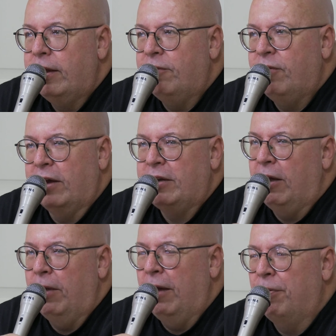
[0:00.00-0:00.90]
In fact,
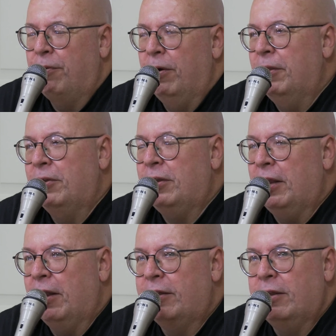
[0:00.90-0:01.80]
I'll throw this
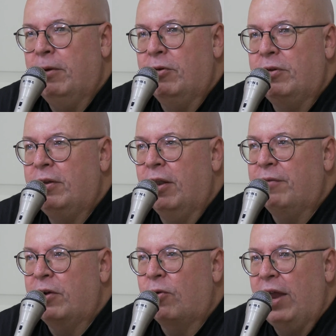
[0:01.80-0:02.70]
in, like the most
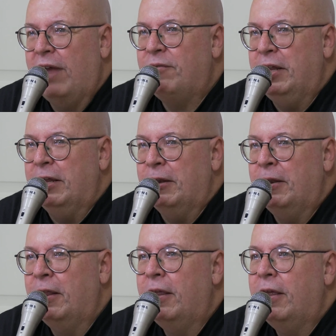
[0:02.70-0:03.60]

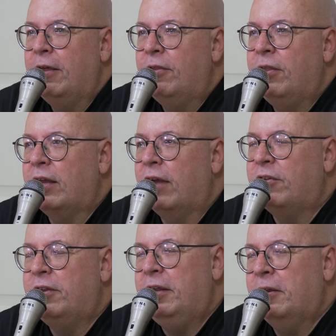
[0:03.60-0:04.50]
Lovecraftian thing I've
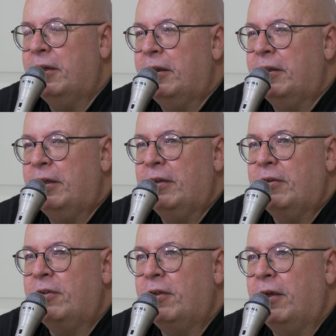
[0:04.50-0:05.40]
seen lately is